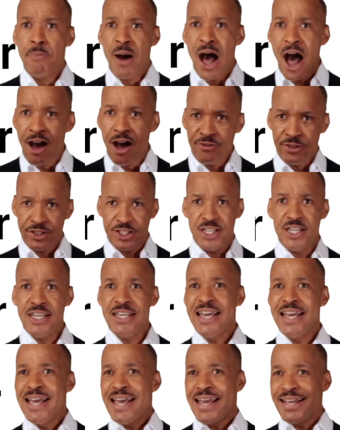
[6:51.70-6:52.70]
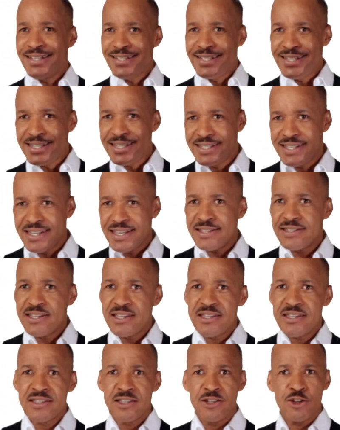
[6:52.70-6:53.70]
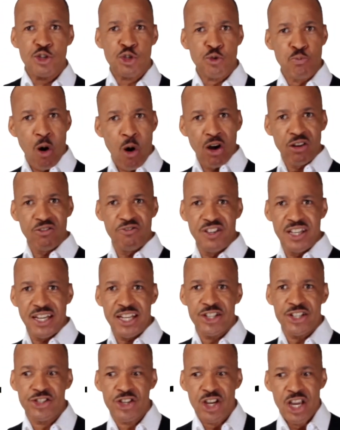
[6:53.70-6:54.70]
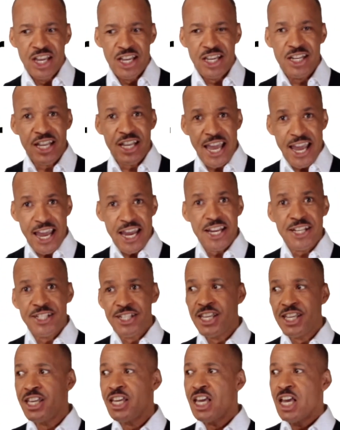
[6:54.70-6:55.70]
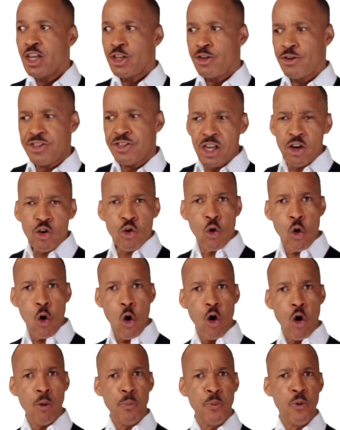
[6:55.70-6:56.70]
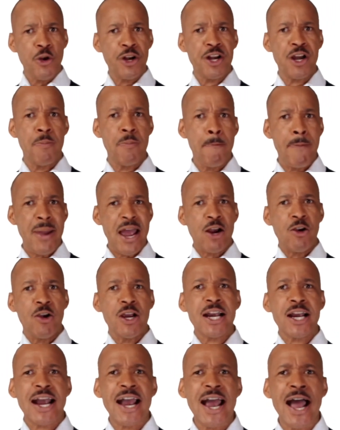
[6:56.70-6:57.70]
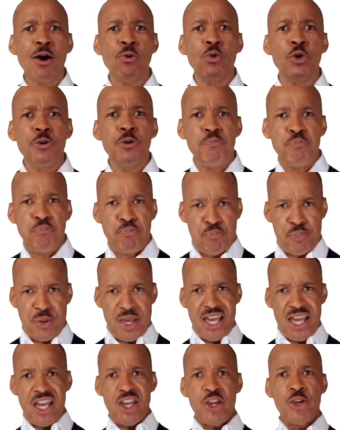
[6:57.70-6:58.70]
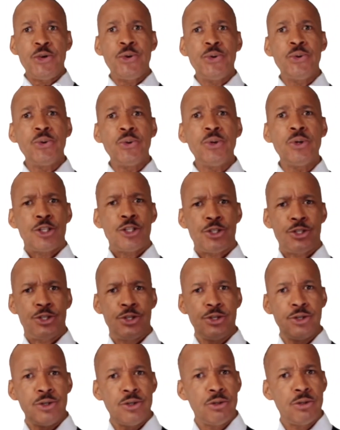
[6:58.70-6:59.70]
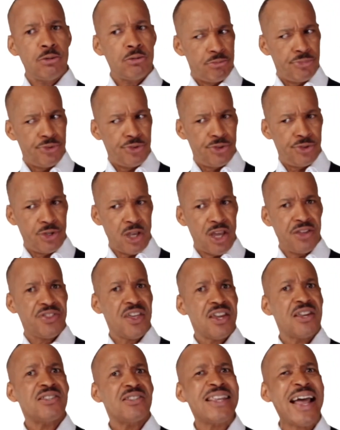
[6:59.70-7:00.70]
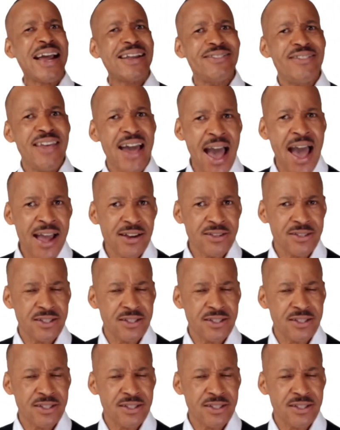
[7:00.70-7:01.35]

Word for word: poverty and diseases in a small village in Haiti, you think corporate America would pay you to say things like that?